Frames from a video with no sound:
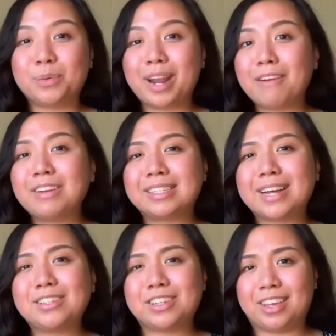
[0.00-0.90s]
So whatever
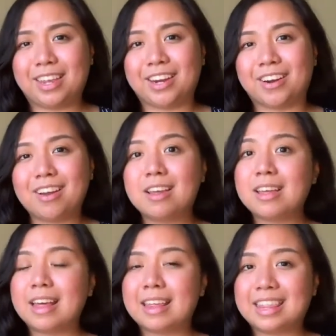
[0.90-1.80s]
sounds you hear,
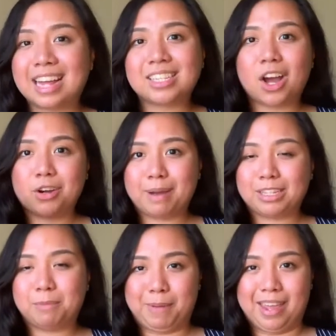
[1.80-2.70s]
that's
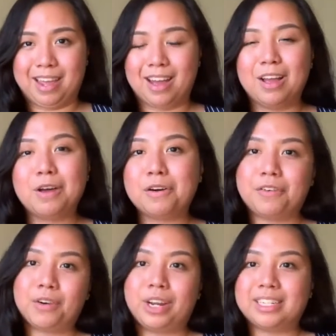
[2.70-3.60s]
onomatopoeia.
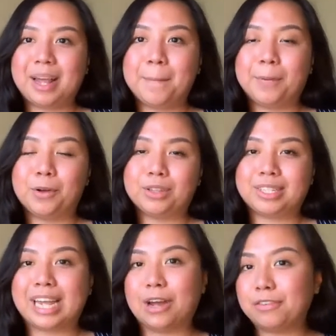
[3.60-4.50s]
For example, the
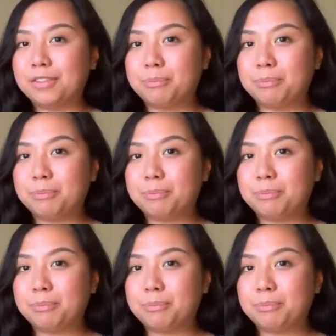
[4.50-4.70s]
sound of the